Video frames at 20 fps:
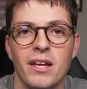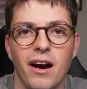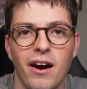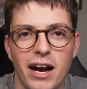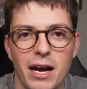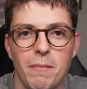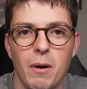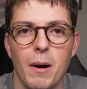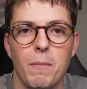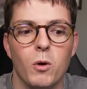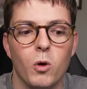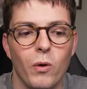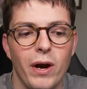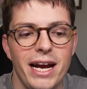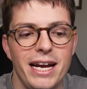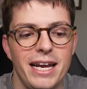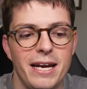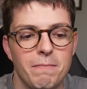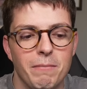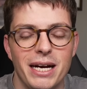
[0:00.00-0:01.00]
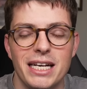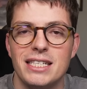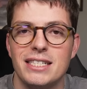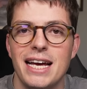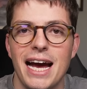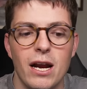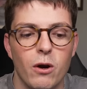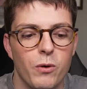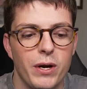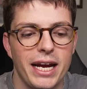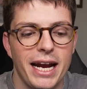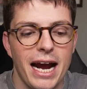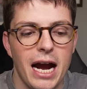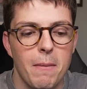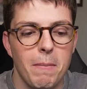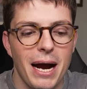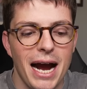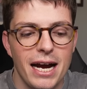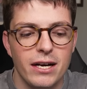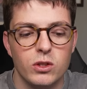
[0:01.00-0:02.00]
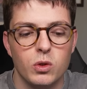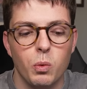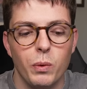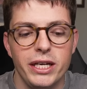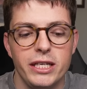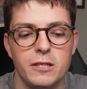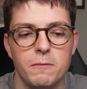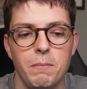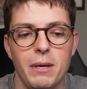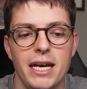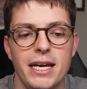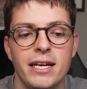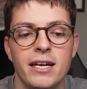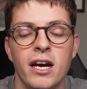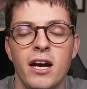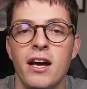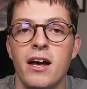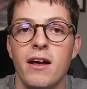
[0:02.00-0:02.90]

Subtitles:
I am upgrading my salary cap as we speak.